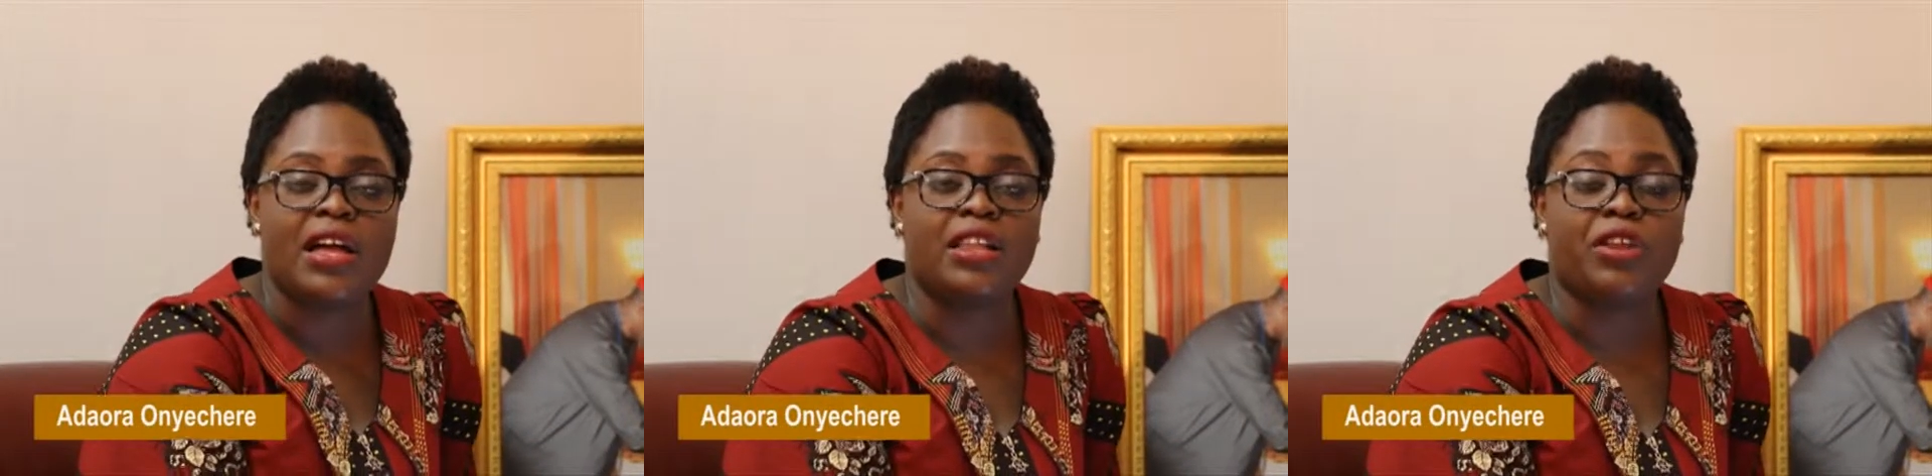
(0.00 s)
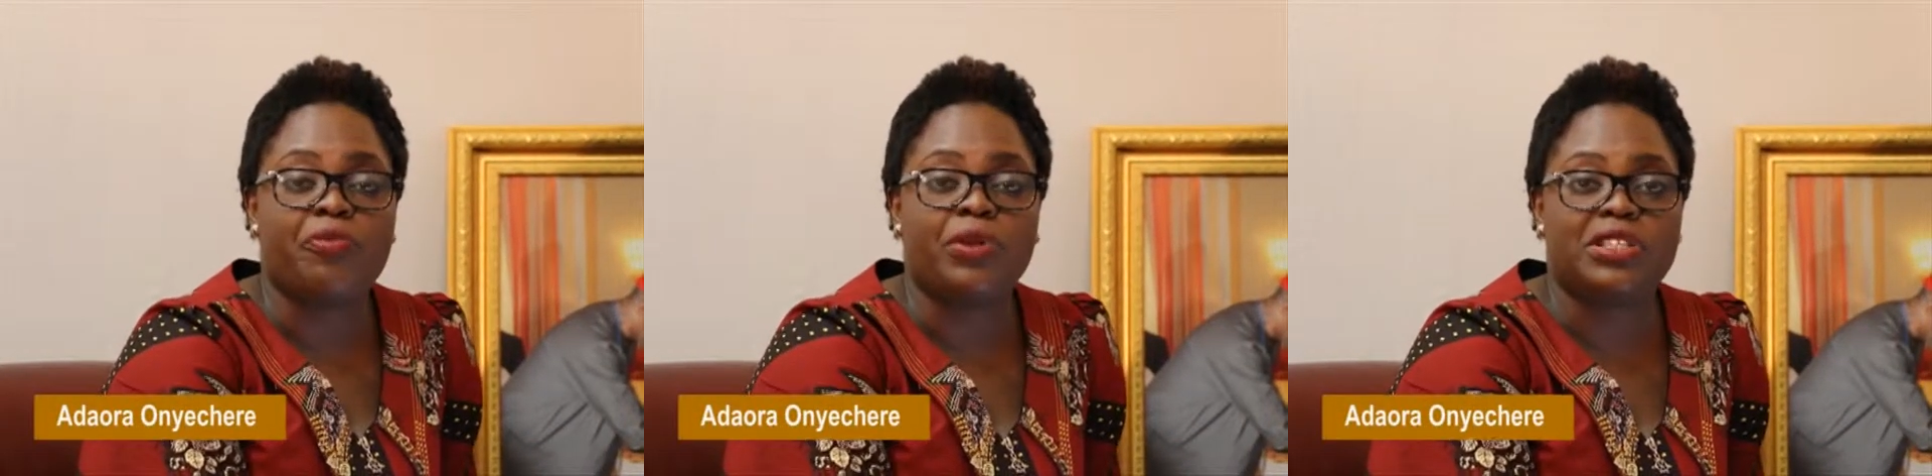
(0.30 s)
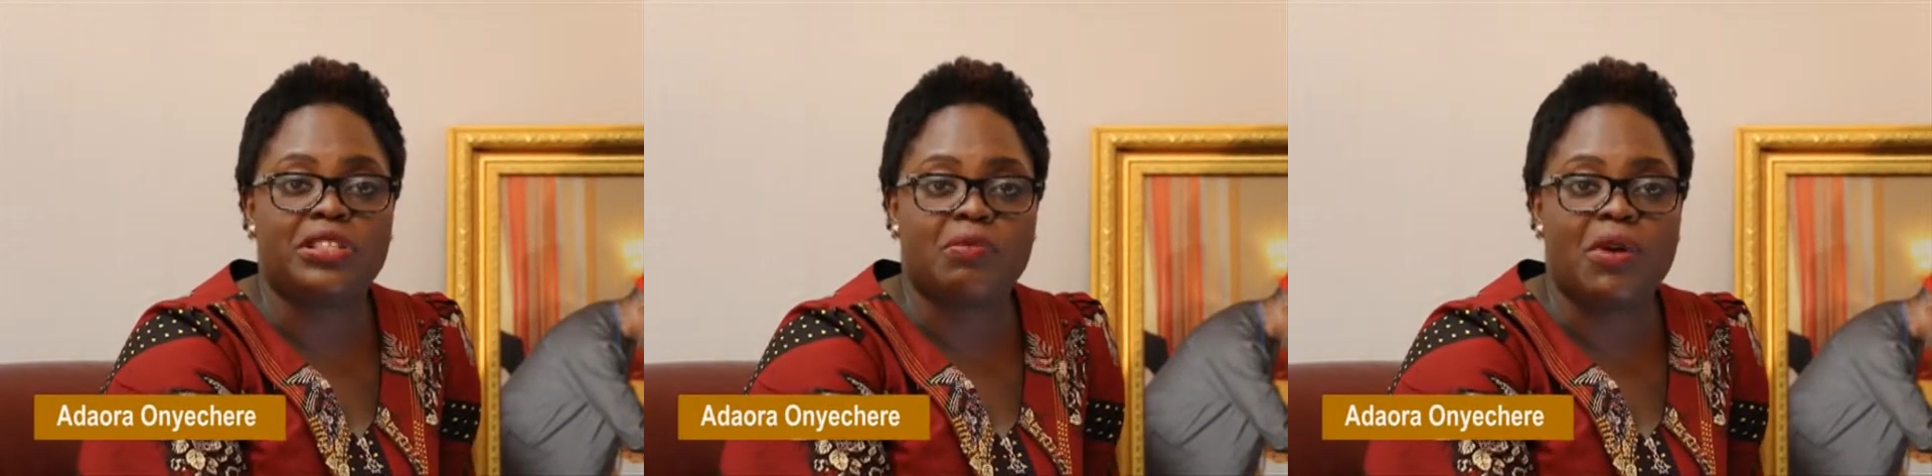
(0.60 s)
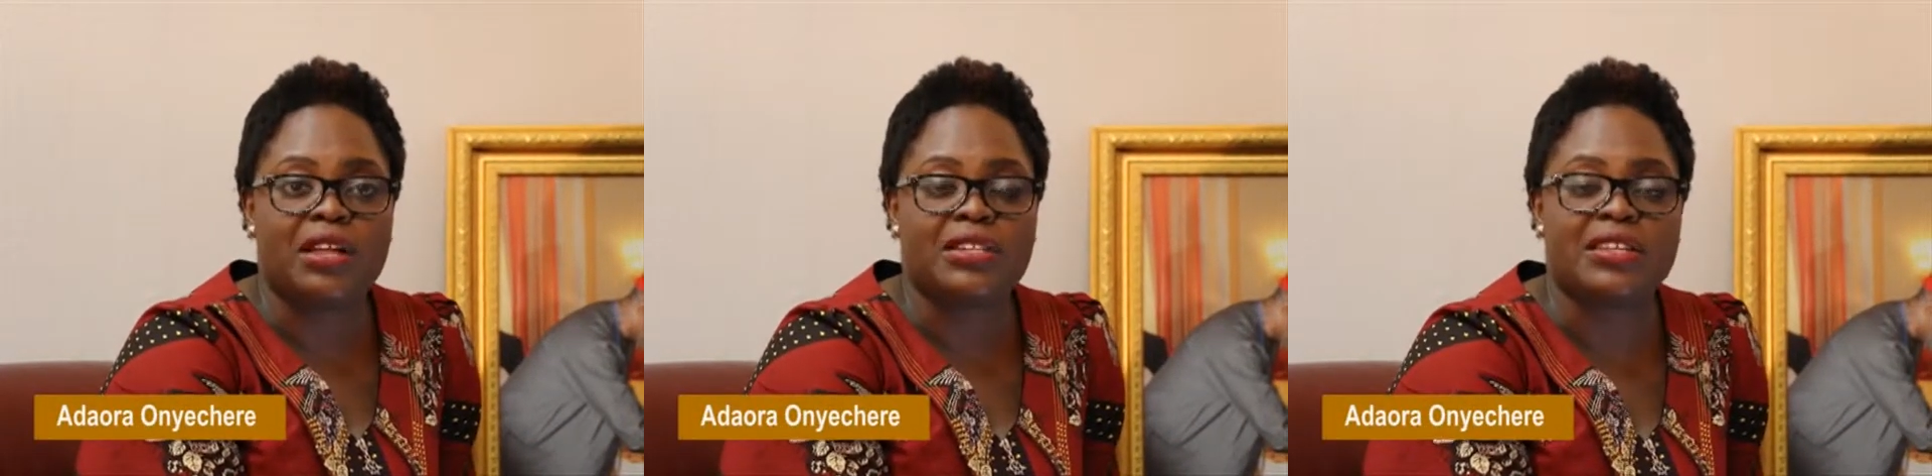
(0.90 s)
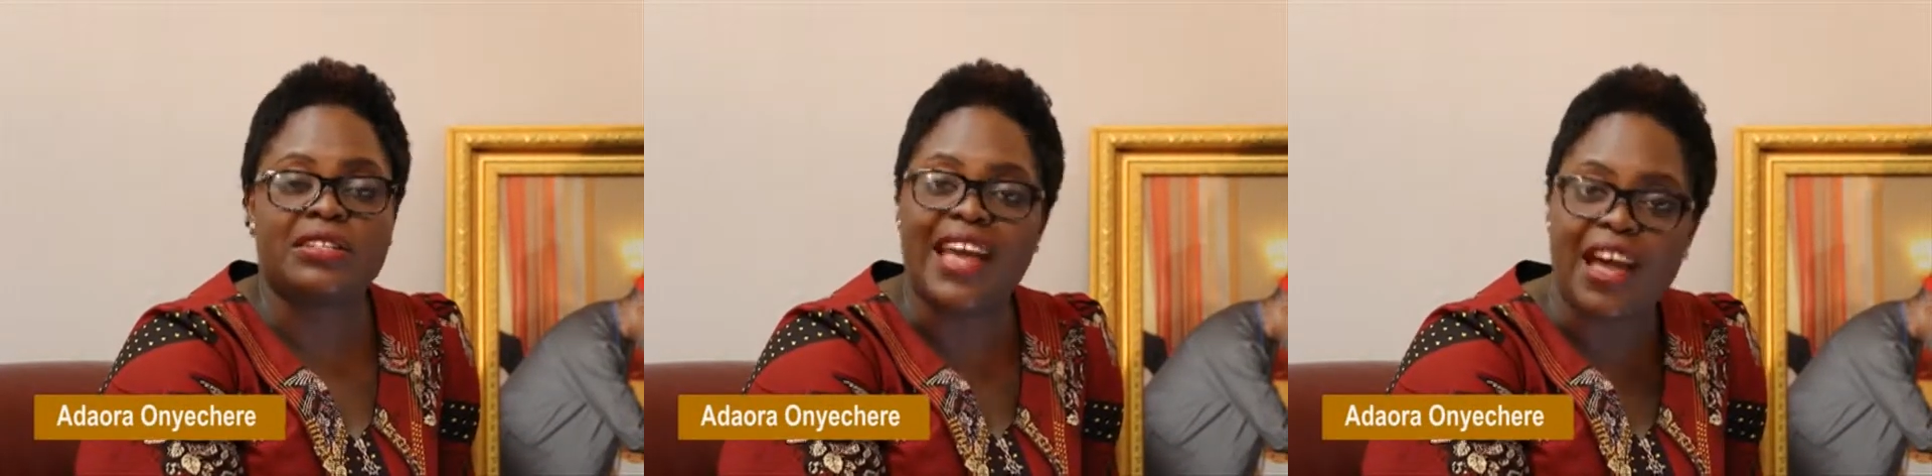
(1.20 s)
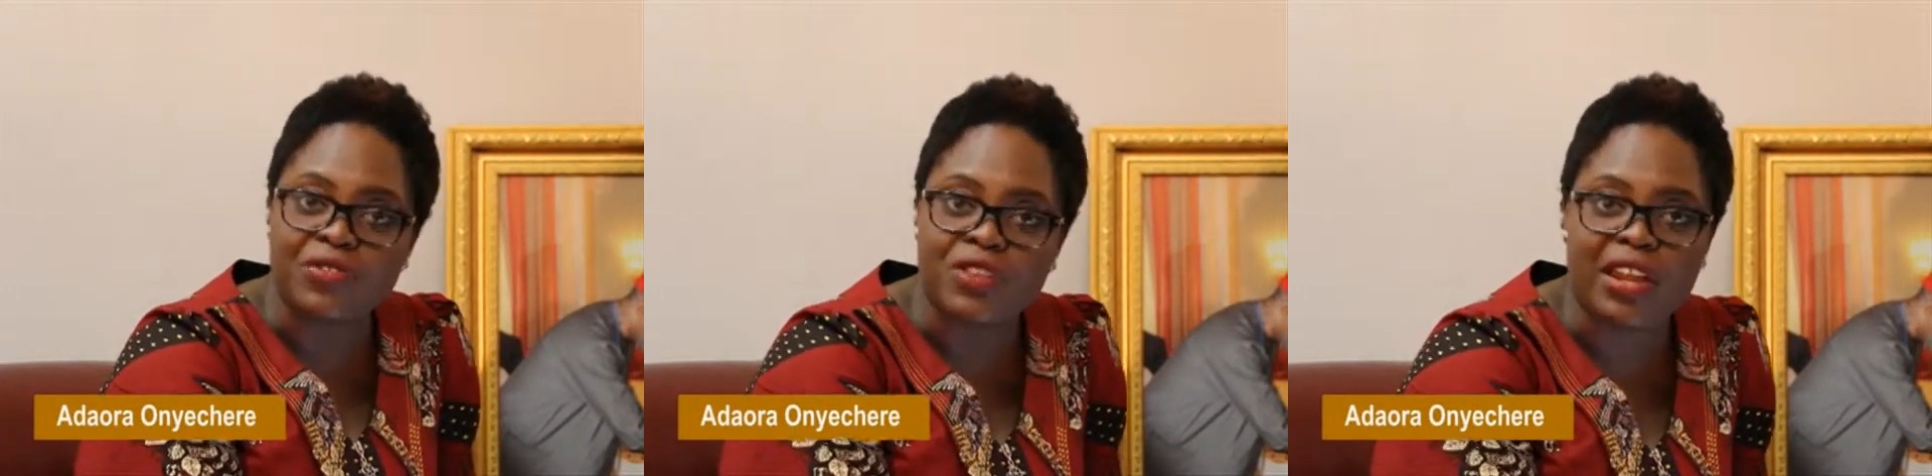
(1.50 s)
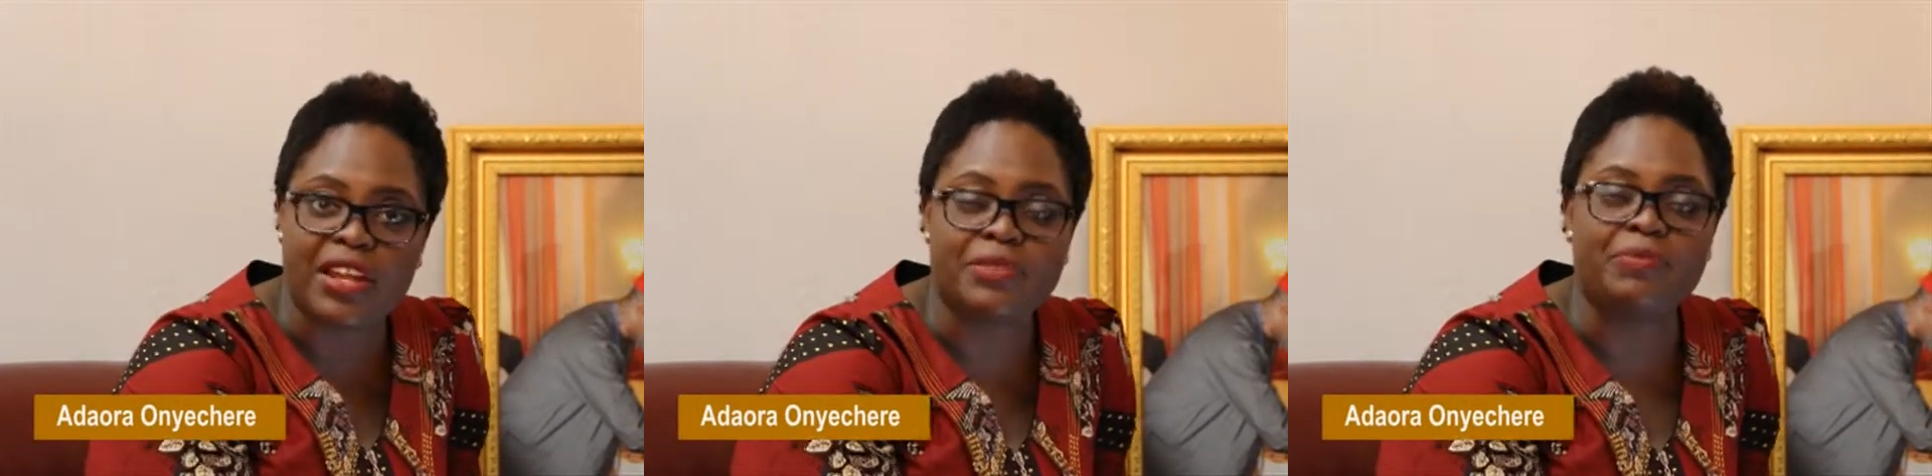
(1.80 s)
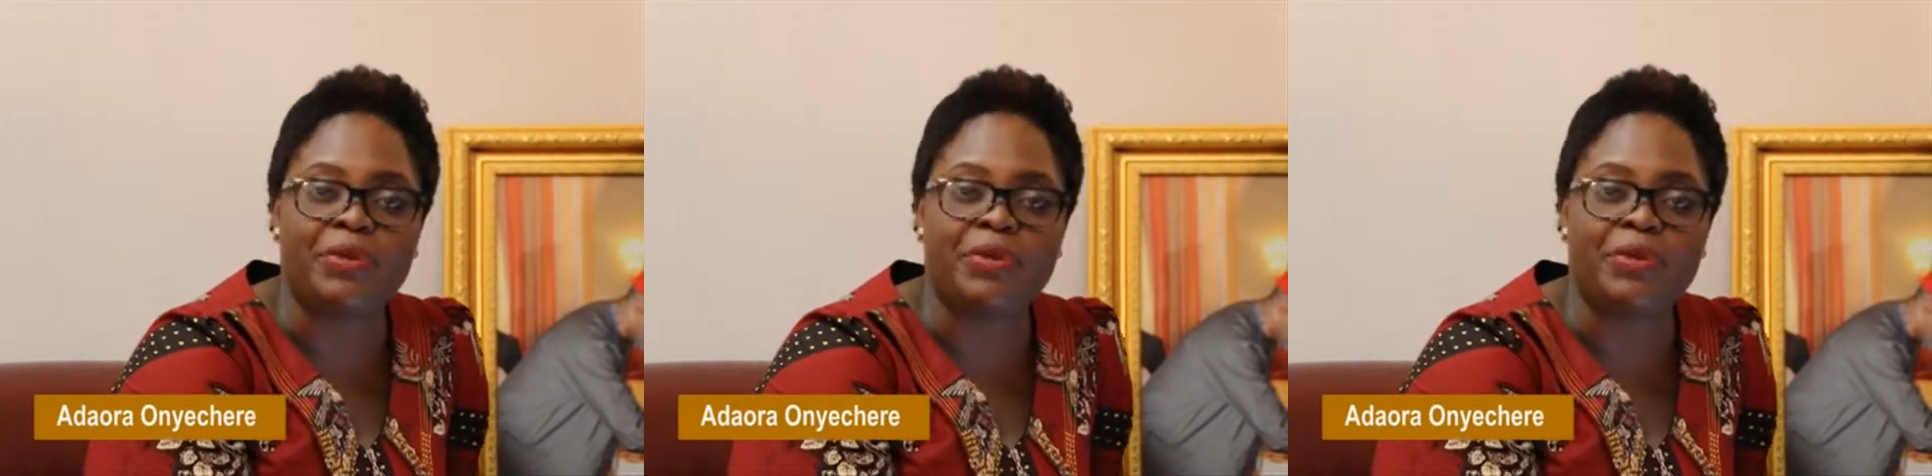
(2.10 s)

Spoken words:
A lot of political parties have started